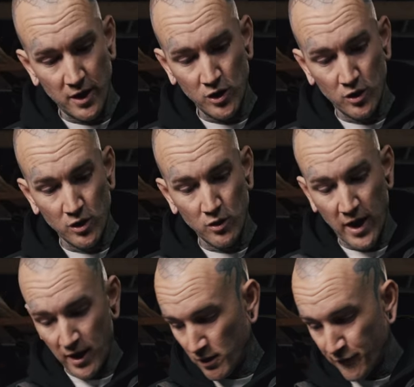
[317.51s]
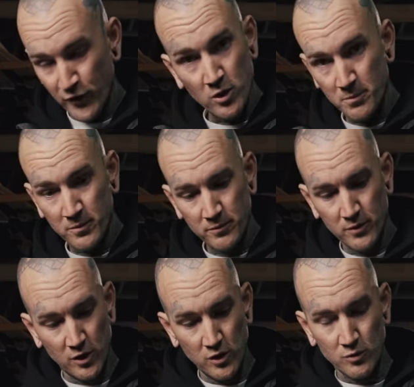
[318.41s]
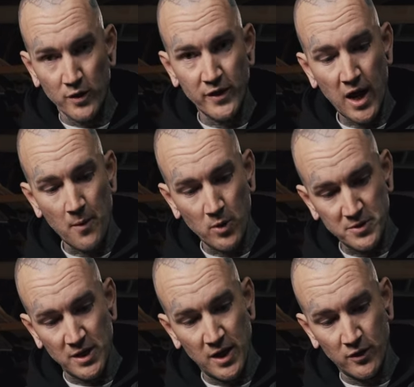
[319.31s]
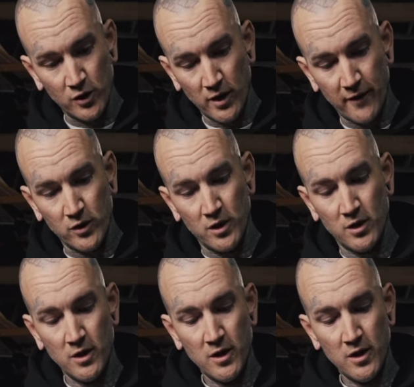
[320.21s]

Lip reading: And you can do that, it'll film, you can run the camera upside down. You don't have to